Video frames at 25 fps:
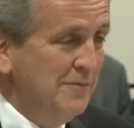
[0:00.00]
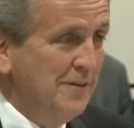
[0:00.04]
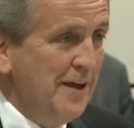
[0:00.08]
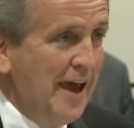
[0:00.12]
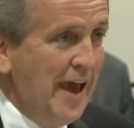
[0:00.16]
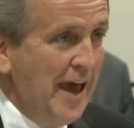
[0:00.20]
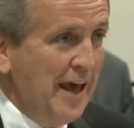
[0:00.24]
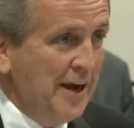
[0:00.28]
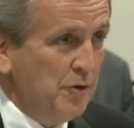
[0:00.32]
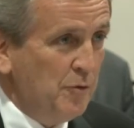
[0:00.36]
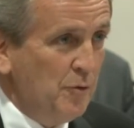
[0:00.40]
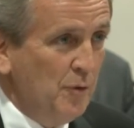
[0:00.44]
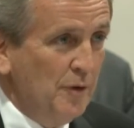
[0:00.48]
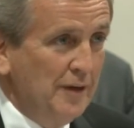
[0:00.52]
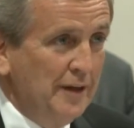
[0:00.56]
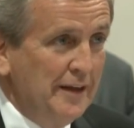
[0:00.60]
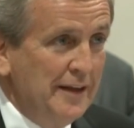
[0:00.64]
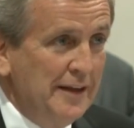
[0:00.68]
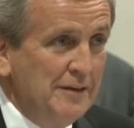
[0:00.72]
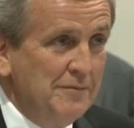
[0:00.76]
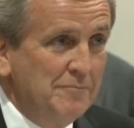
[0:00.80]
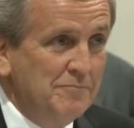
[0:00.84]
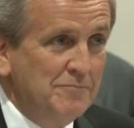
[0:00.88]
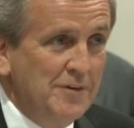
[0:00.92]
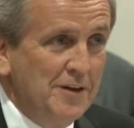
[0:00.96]

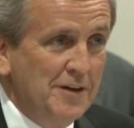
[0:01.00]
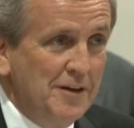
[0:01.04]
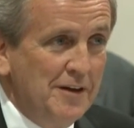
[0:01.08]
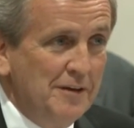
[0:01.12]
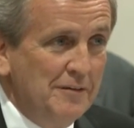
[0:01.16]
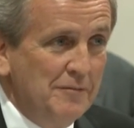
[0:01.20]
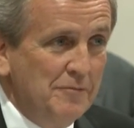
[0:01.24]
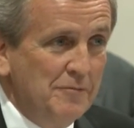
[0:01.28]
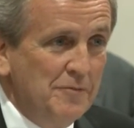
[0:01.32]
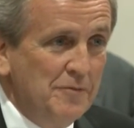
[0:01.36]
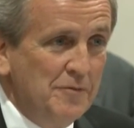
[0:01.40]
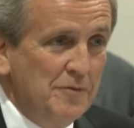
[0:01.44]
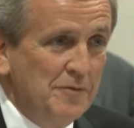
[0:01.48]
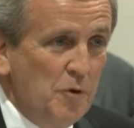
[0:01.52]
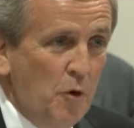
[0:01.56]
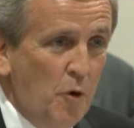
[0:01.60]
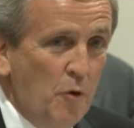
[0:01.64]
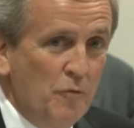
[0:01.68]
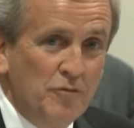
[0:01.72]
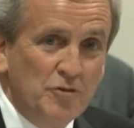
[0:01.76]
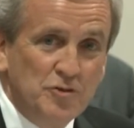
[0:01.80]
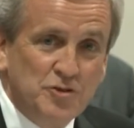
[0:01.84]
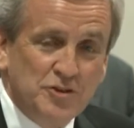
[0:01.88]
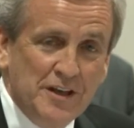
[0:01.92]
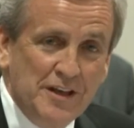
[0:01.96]
adequately
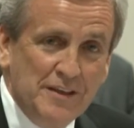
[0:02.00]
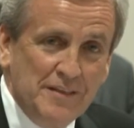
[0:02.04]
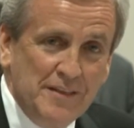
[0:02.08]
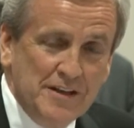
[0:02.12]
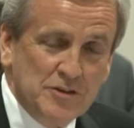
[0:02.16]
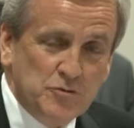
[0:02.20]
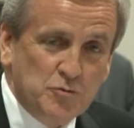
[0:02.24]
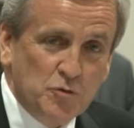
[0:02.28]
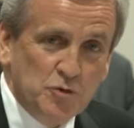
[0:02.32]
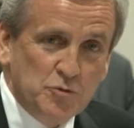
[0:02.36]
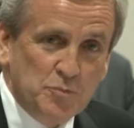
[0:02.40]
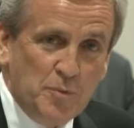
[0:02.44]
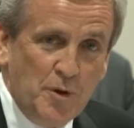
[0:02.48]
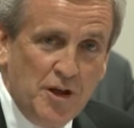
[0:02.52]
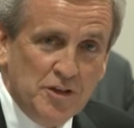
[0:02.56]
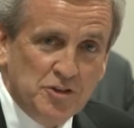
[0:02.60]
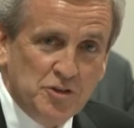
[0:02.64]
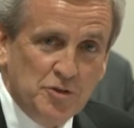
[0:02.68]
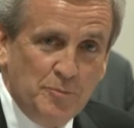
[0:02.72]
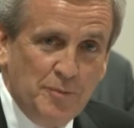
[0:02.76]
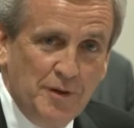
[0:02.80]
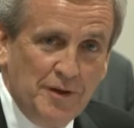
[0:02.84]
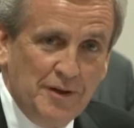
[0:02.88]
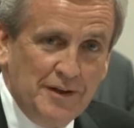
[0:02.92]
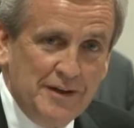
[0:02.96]
oversee these
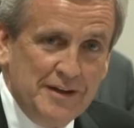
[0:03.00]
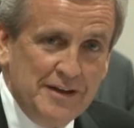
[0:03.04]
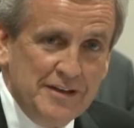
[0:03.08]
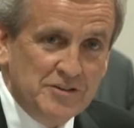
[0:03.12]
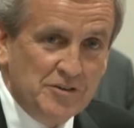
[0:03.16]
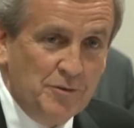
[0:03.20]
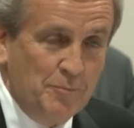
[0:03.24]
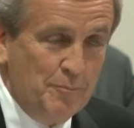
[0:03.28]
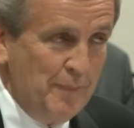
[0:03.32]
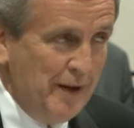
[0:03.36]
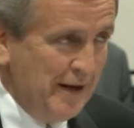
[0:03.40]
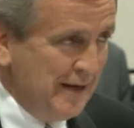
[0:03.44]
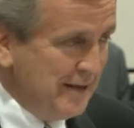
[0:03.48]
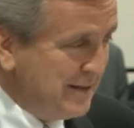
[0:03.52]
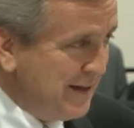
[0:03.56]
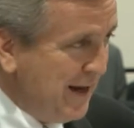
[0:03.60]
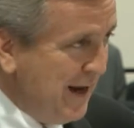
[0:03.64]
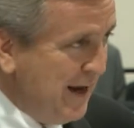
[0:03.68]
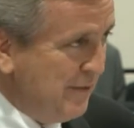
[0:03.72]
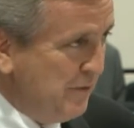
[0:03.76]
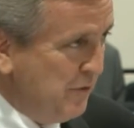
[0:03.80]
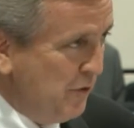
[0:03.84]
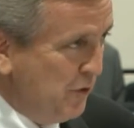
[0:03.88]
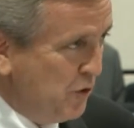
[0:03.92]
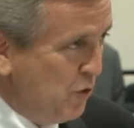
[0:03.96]
responsibilities and
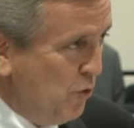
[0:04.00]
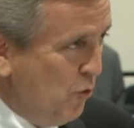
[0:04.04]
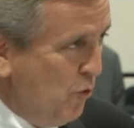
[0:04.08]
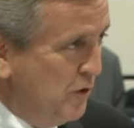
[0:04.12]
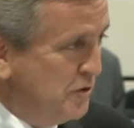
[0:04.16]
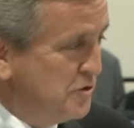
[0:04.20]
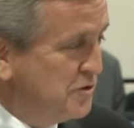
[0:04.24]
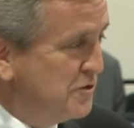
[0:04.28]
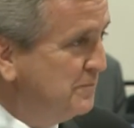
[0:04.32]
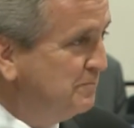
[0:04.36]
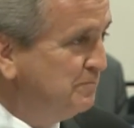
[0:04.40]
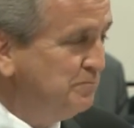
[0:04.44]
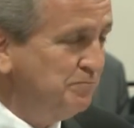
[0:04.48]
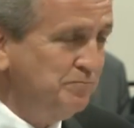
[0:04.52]
maintain their courts,